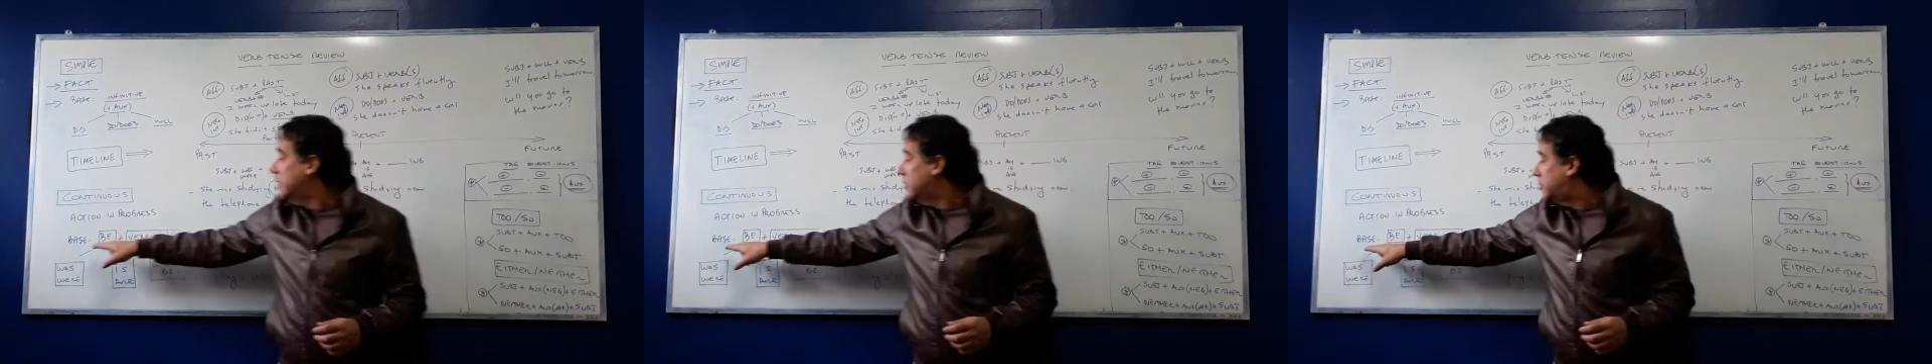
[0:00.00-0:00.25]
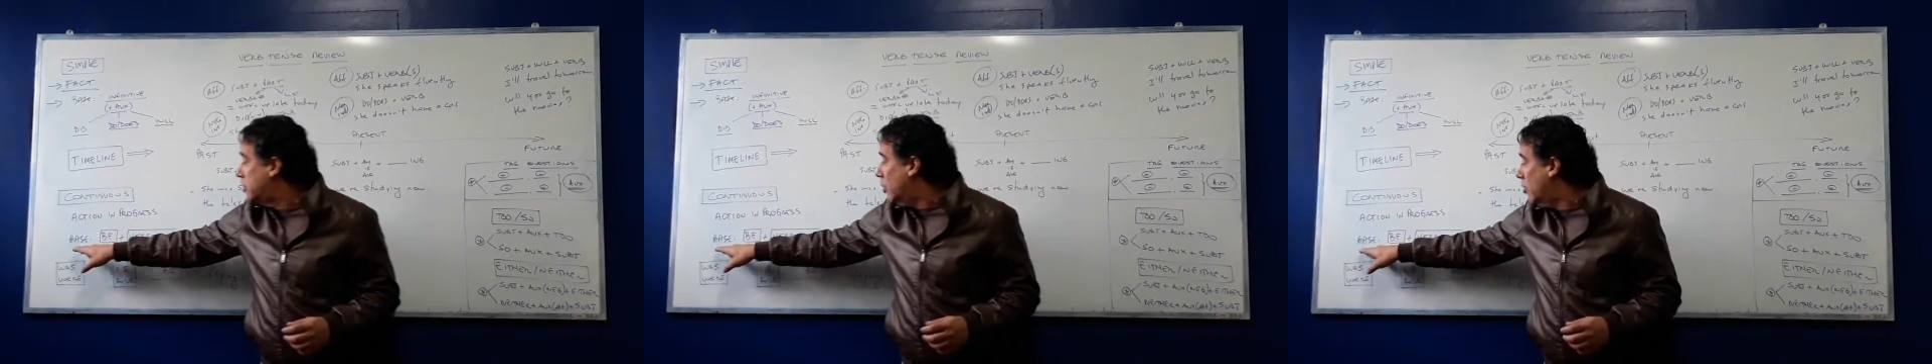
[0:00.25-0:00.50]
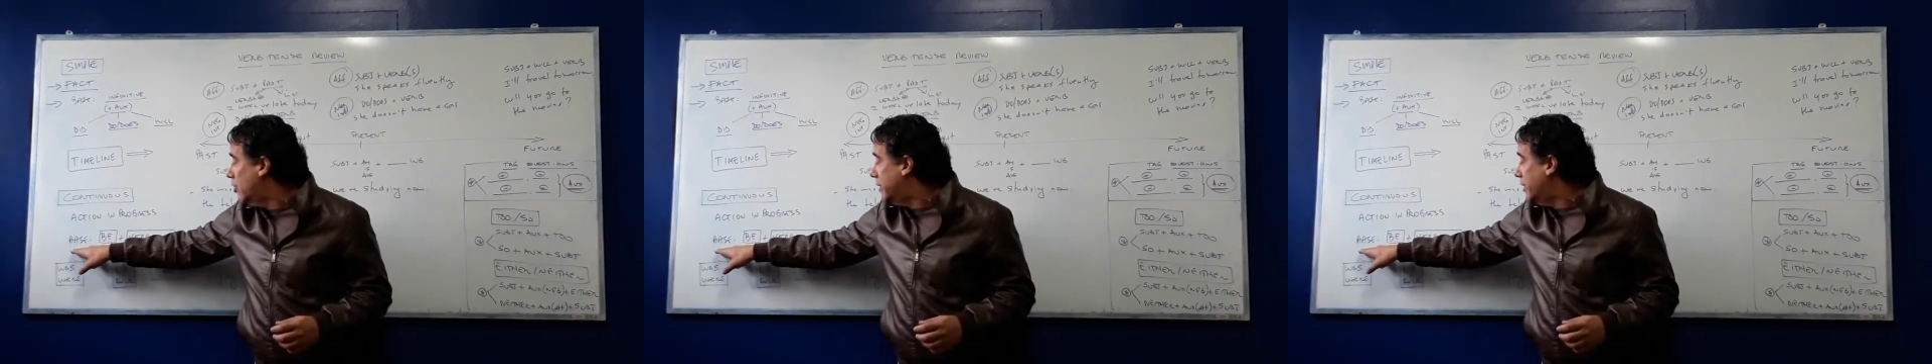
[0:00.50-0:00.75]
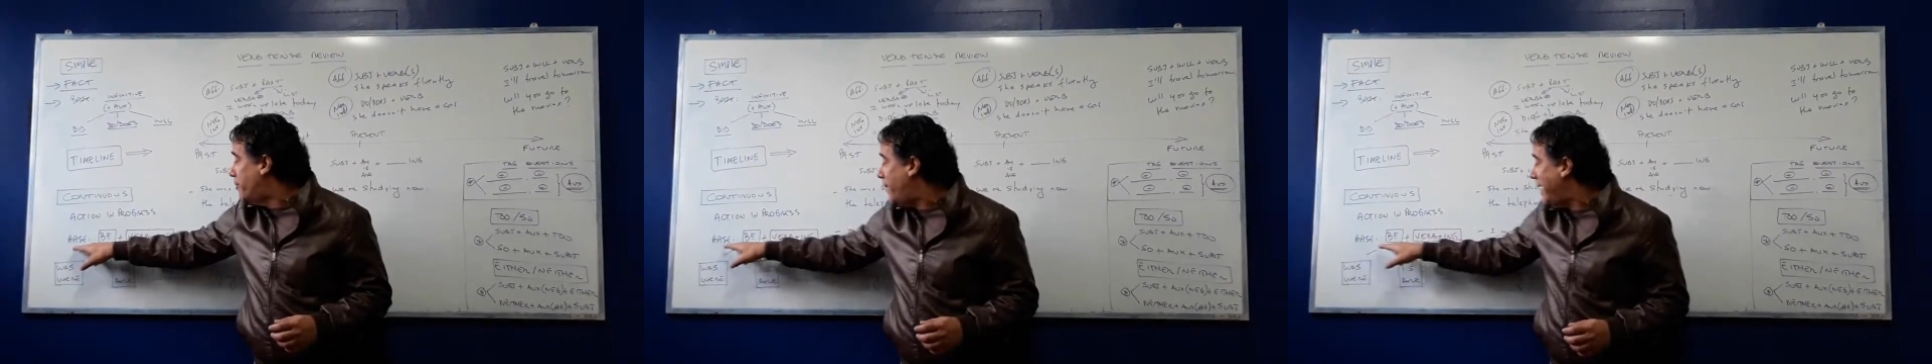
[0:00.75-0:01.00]
So
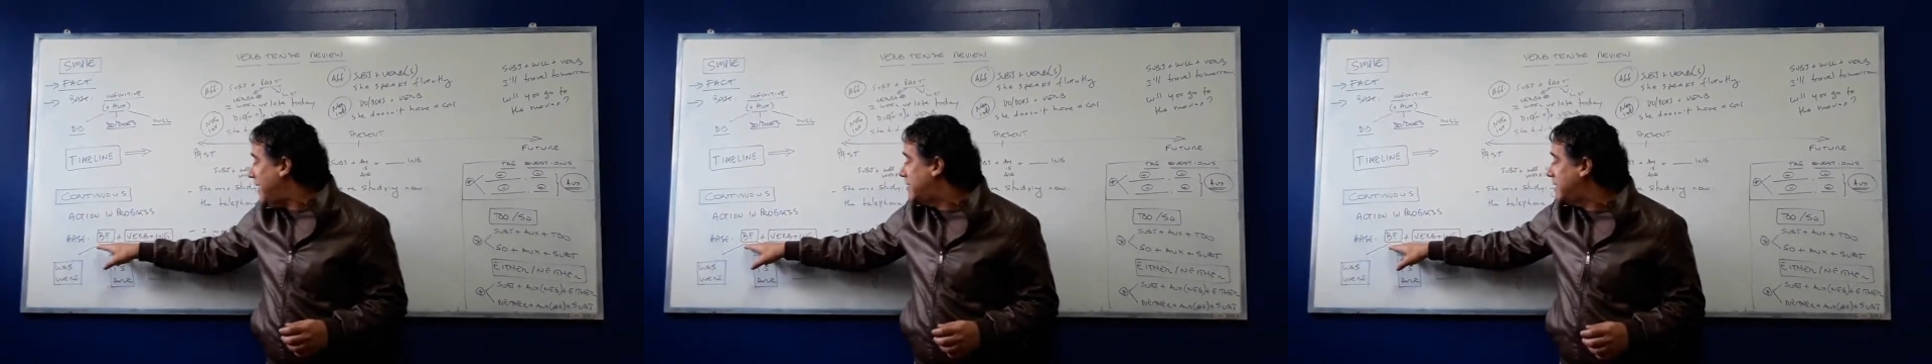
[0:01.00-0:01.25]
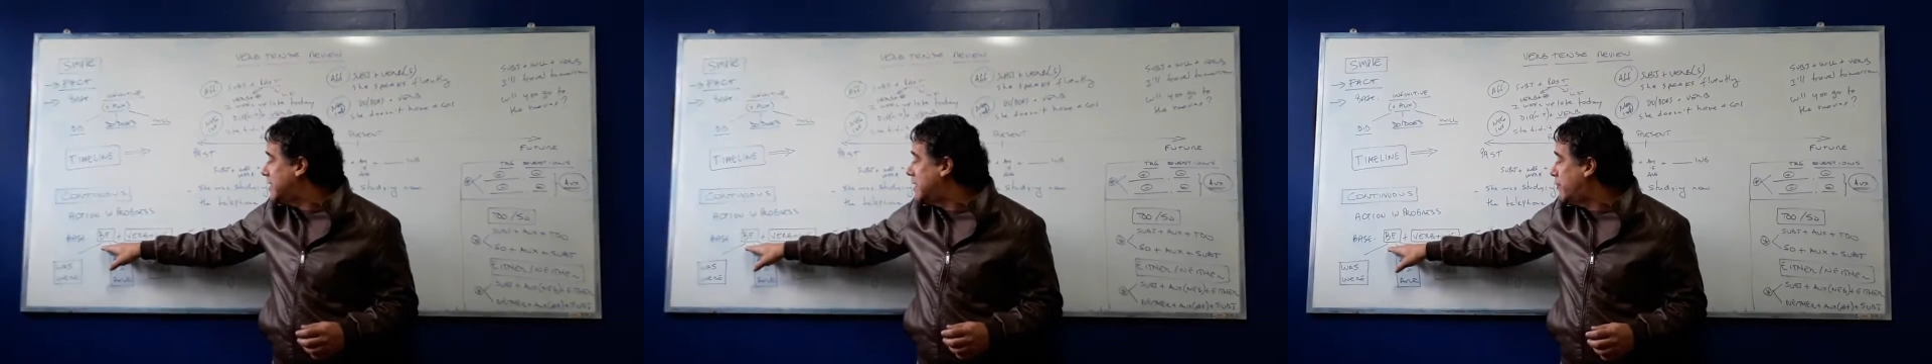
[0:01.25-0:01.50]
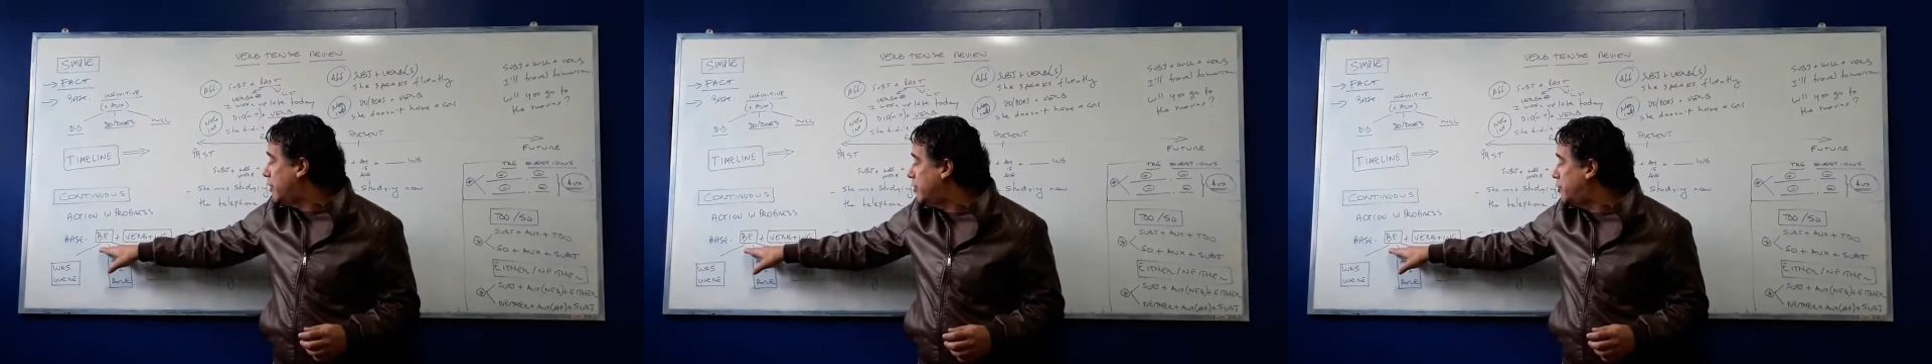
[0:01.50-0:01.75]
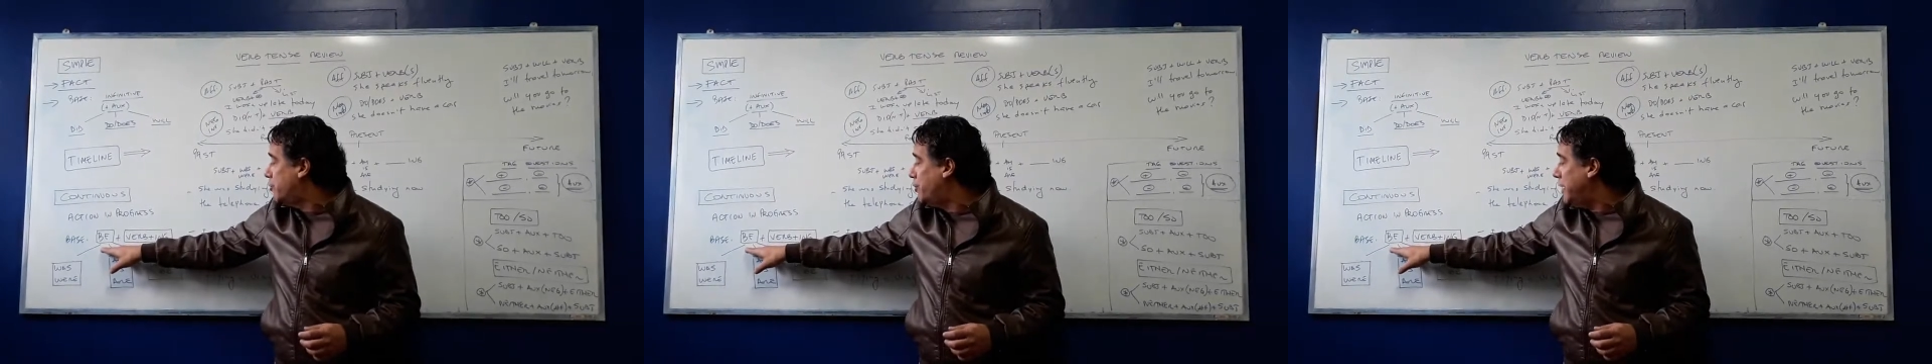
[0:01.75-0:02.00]
the base is the verb
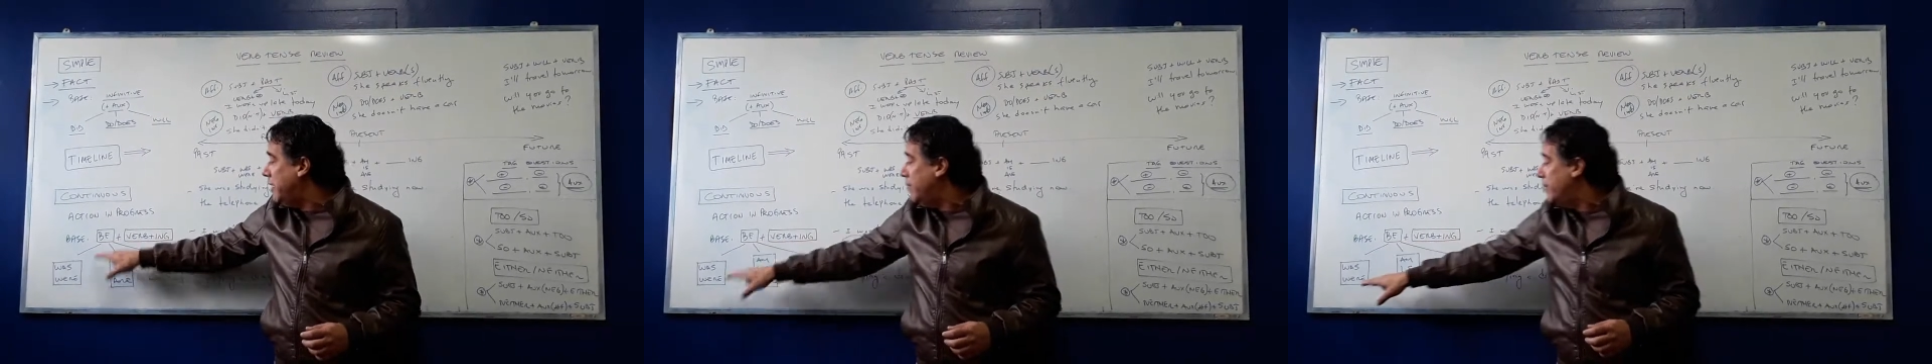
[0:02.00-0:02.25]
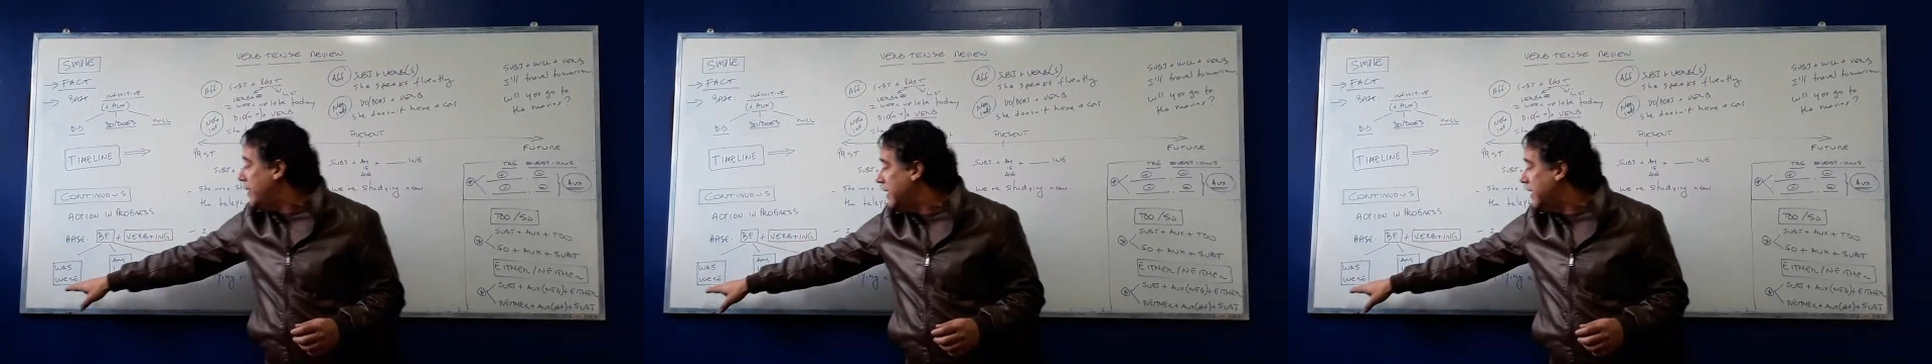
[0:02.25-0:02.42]
to be,